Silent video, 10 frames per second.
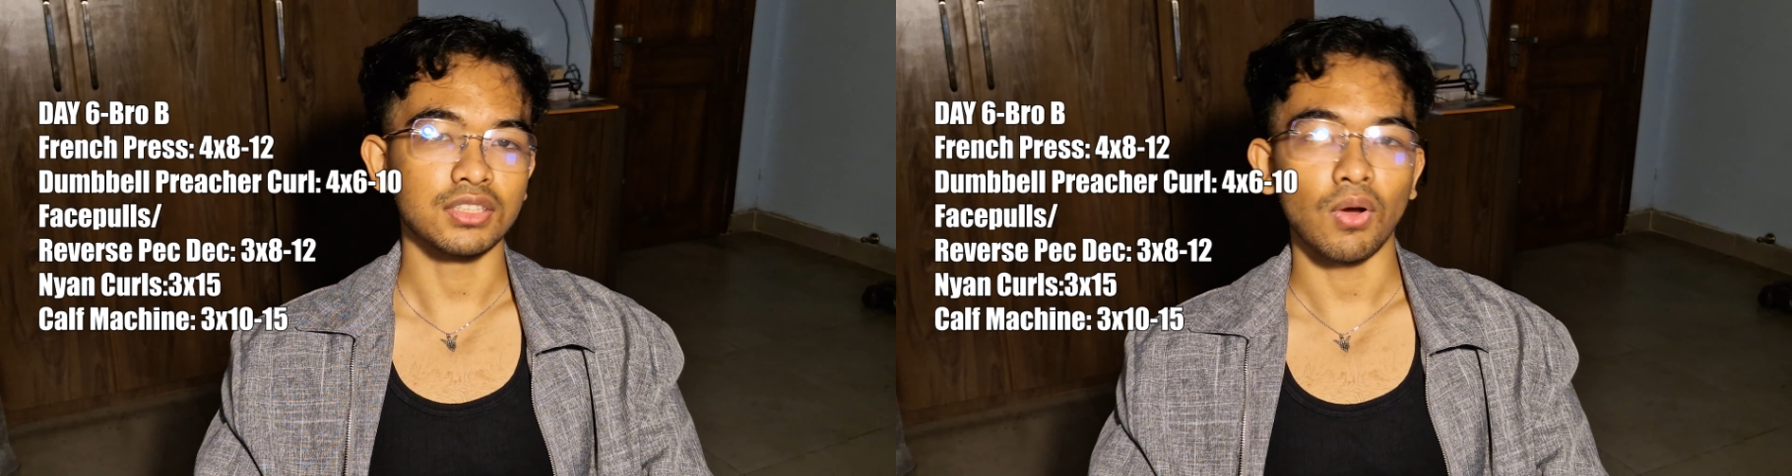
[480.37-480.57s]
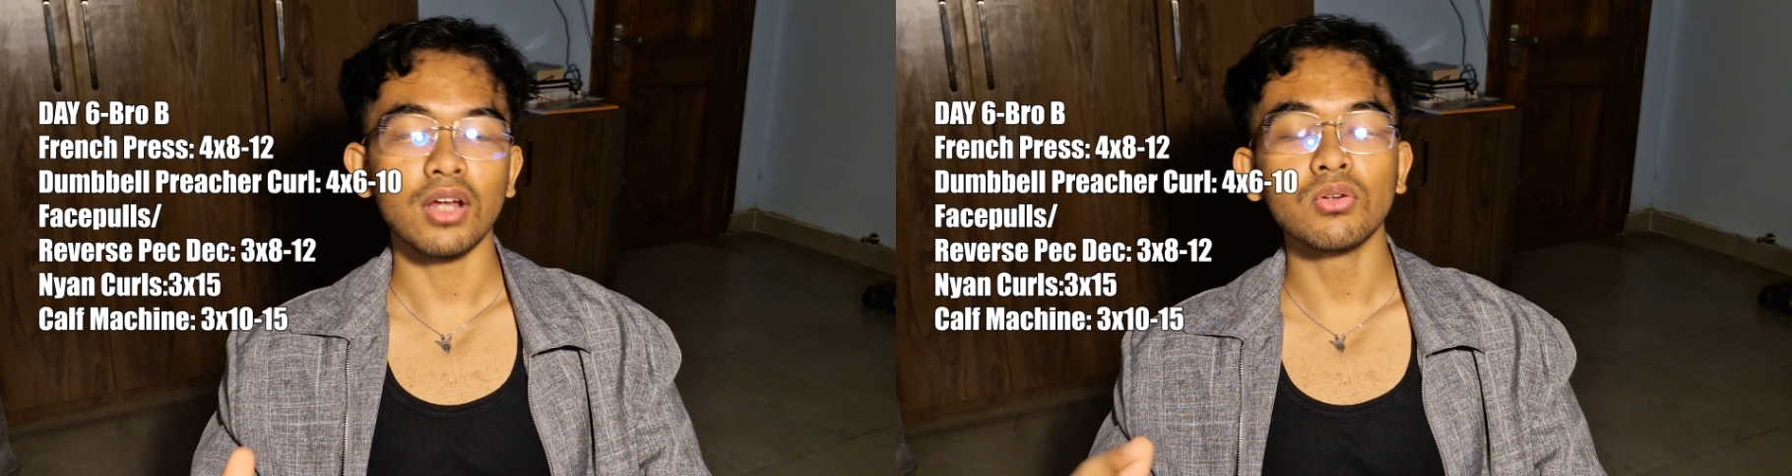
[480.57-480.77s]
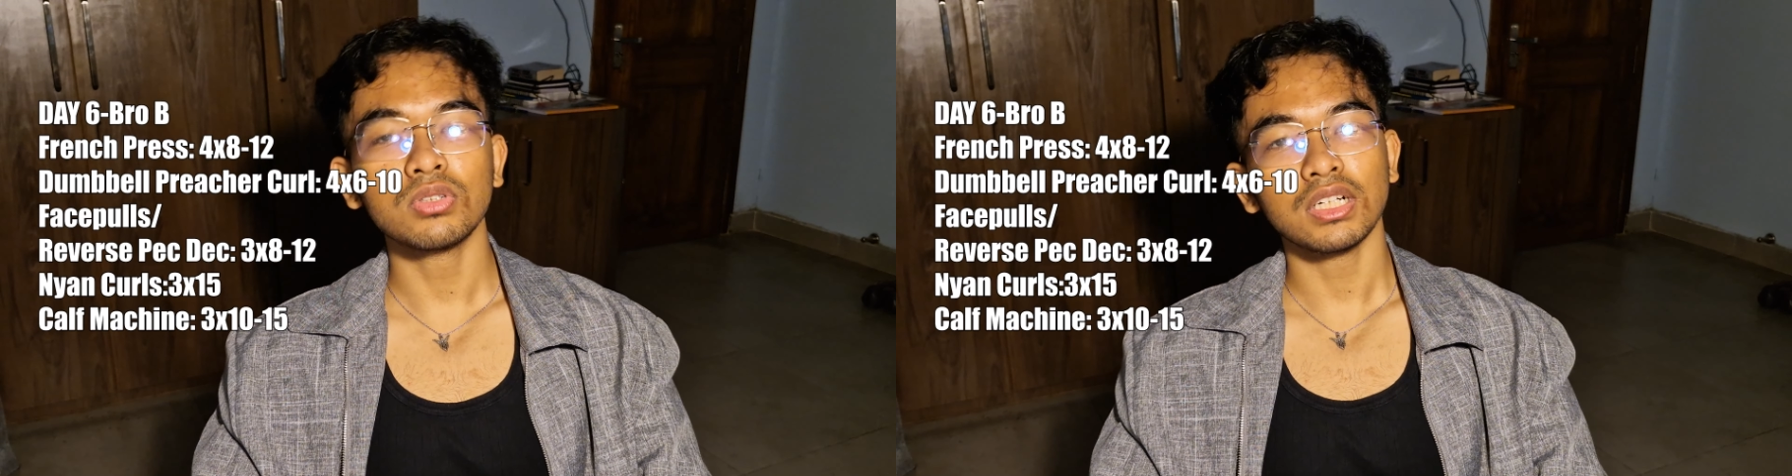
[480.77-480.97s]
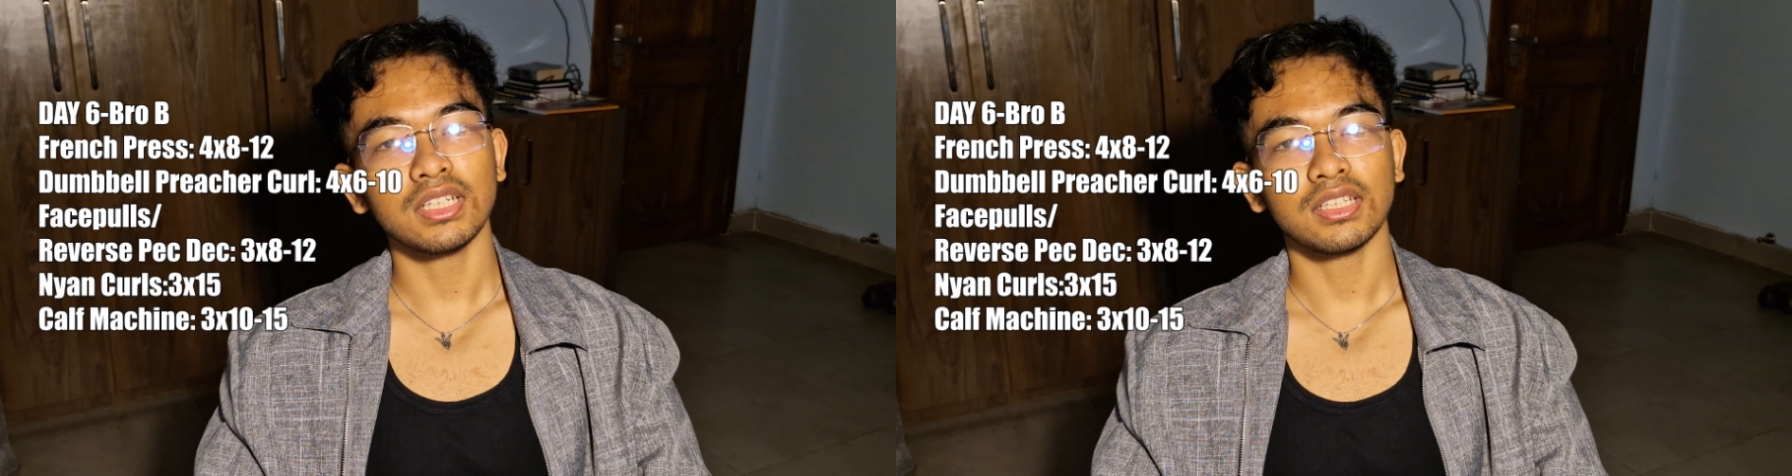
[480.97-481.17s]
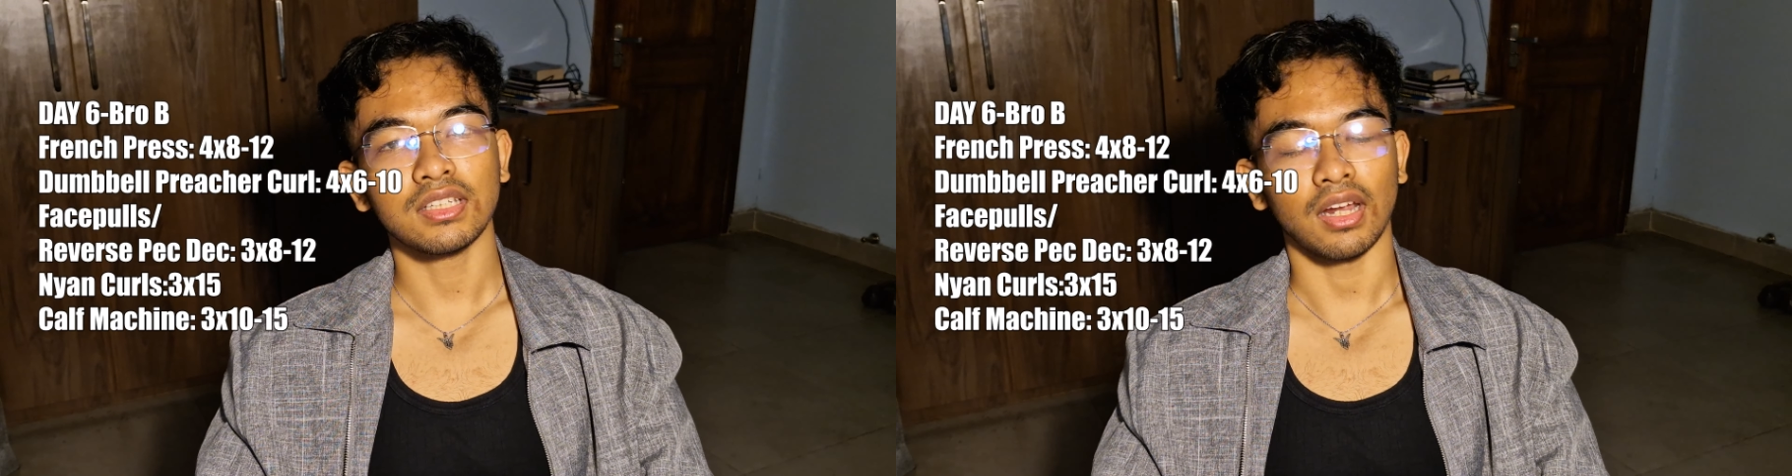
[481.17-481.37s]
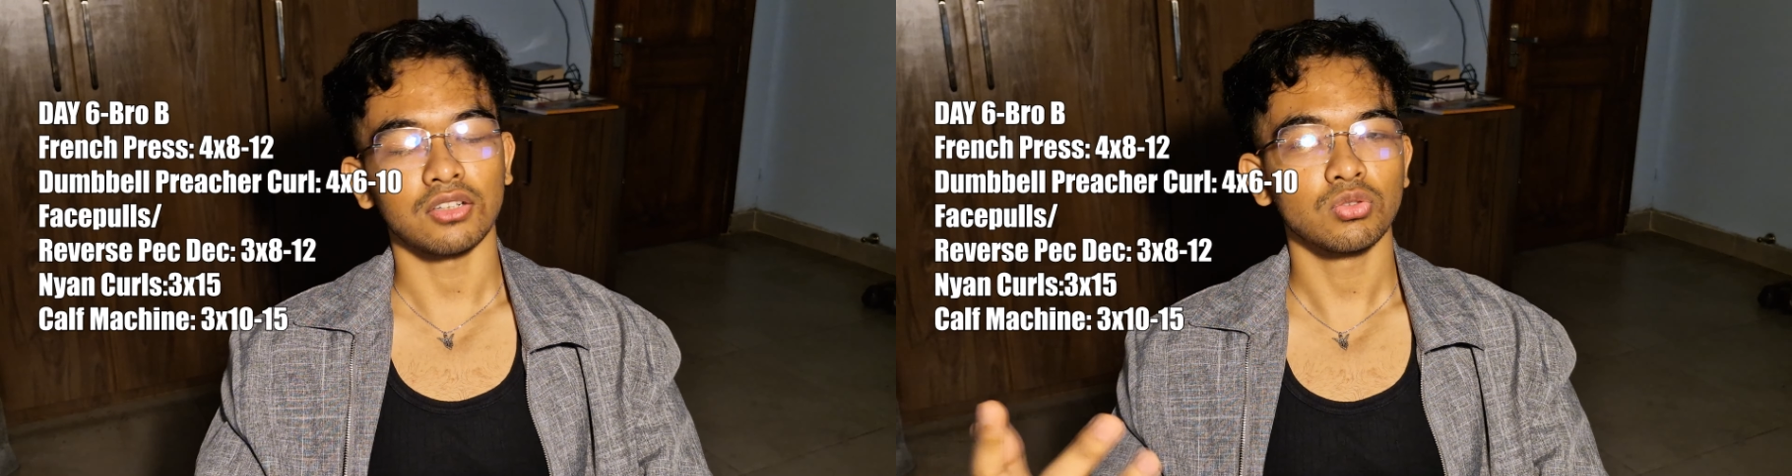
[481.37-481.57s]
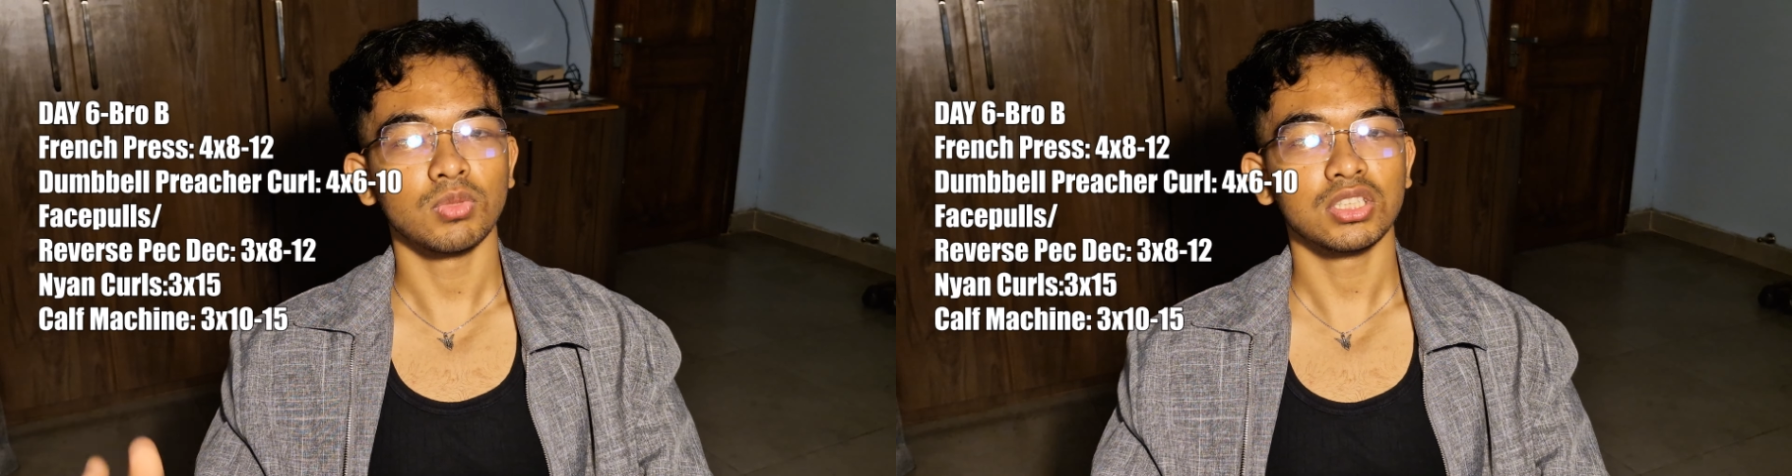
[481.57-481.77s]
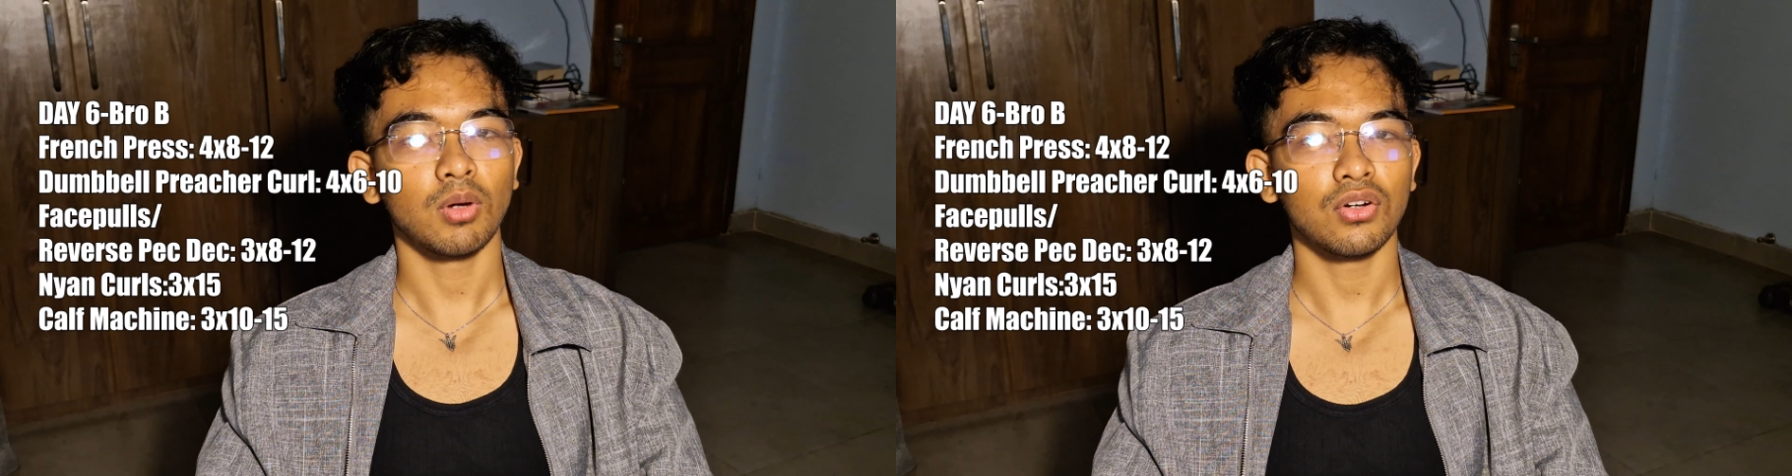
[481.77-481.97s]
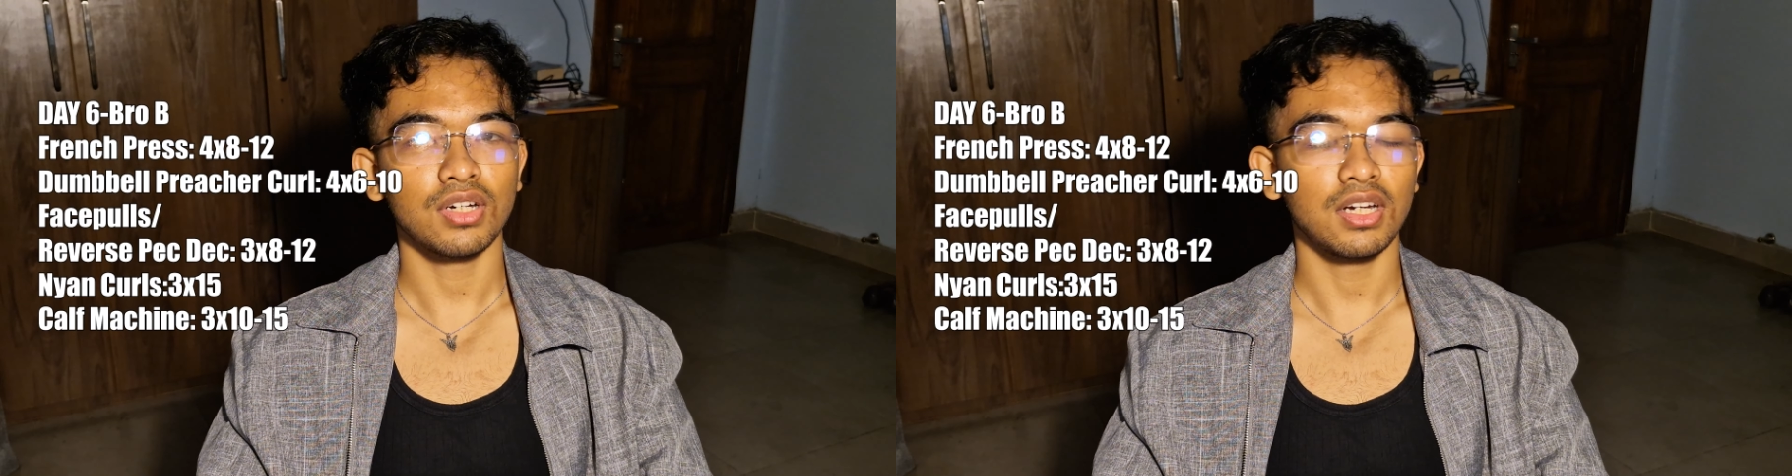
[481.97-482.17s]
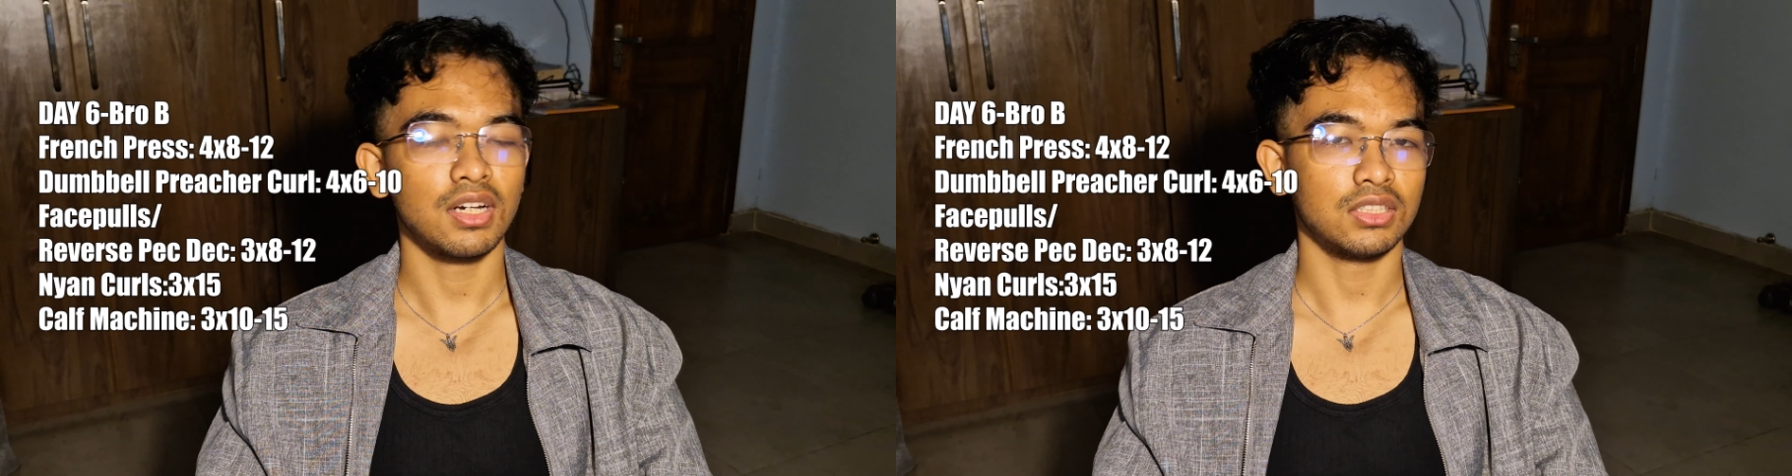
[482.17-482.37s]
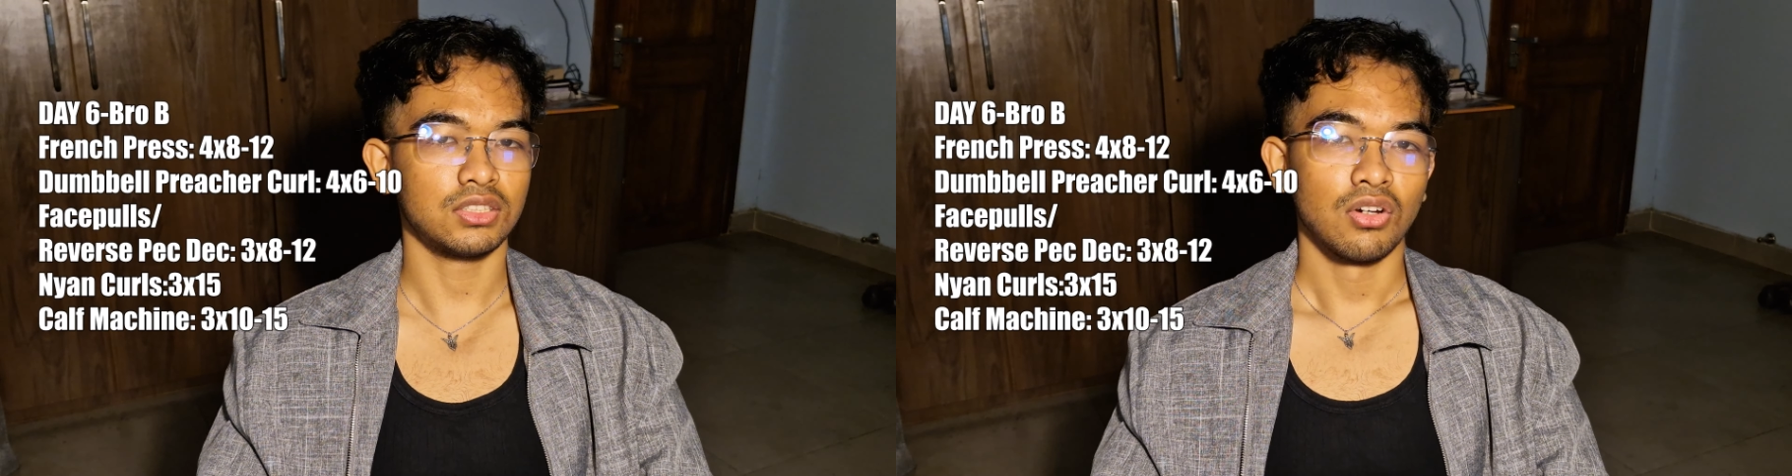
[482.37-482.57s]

Now, I don't really care so much about rear delts.